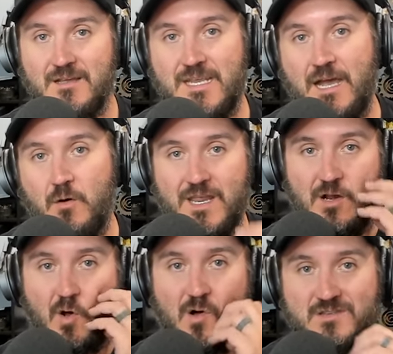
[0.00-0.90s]
Now
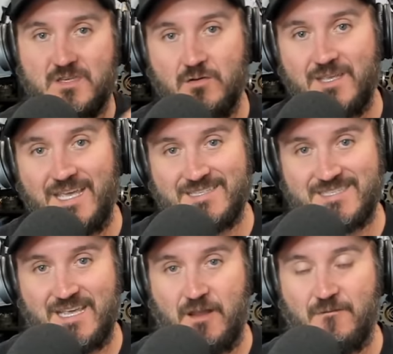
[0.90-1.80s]
it also
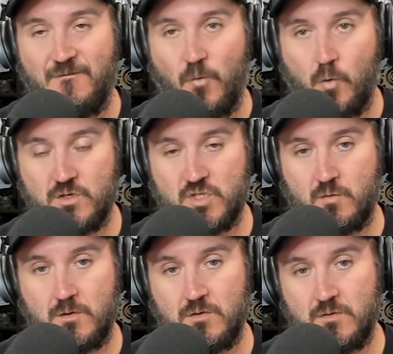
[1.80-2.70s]
gets like four
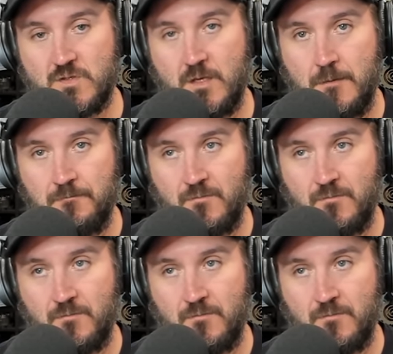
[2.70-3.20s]
screws